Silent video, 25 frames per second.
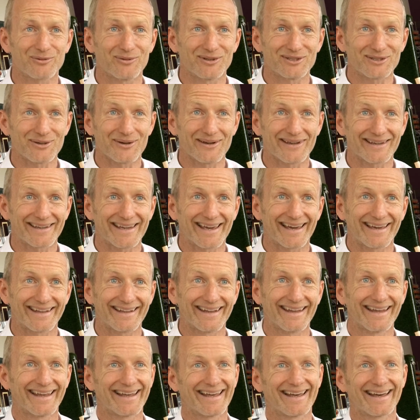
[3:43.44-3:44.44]
we do it again?"
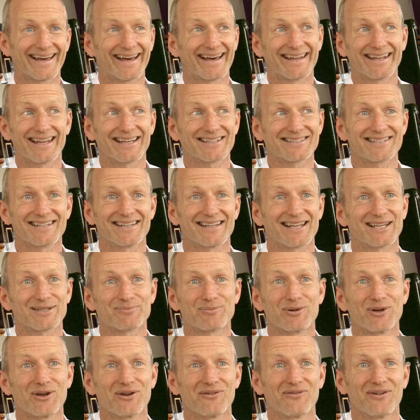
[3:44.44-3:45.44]
And that's it, that's
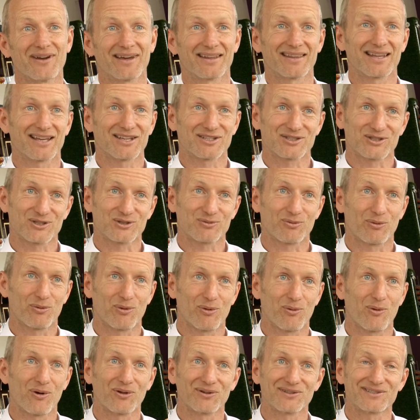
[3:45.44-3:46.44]
perfect, that's just what
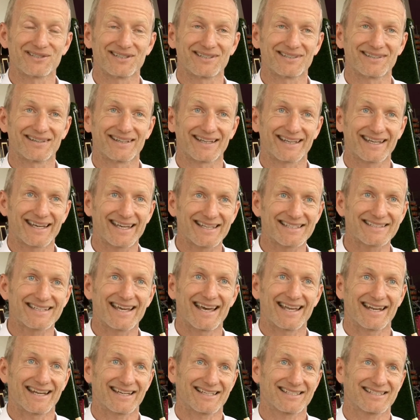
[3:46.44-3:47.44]
we wanted, and the kids
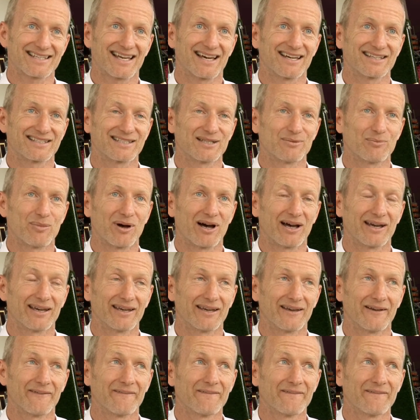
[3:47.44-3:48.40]
getting excited by it.